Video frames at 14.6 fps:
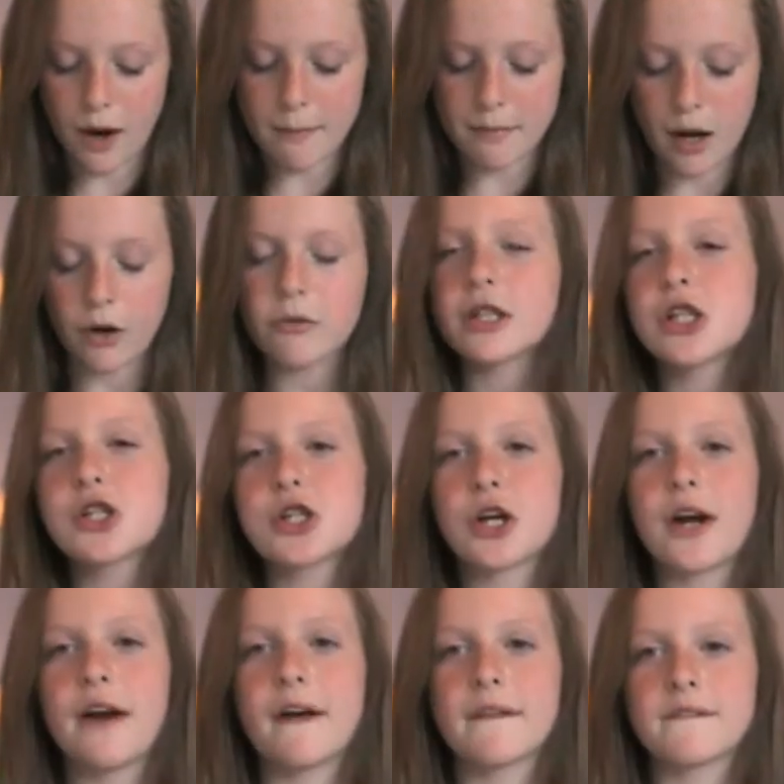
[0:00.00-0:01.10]
I'm not really
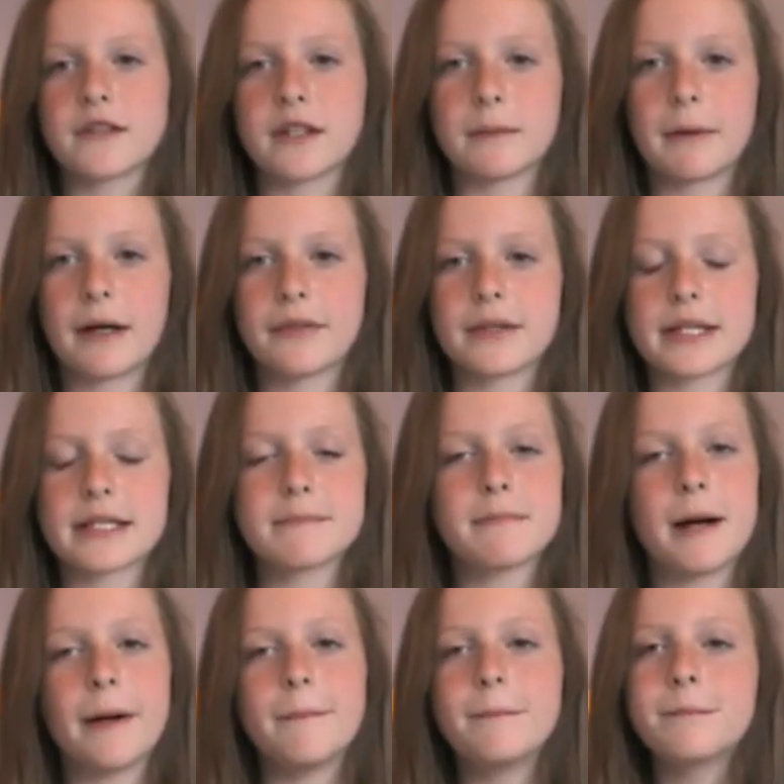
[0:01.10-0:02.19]
sure how I feel about this,
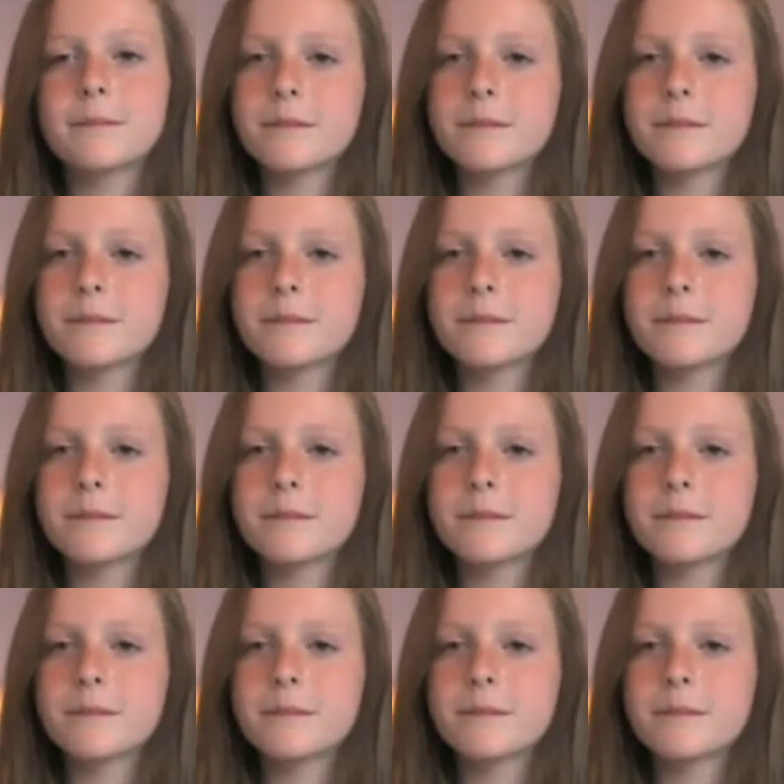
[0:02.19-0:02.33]
but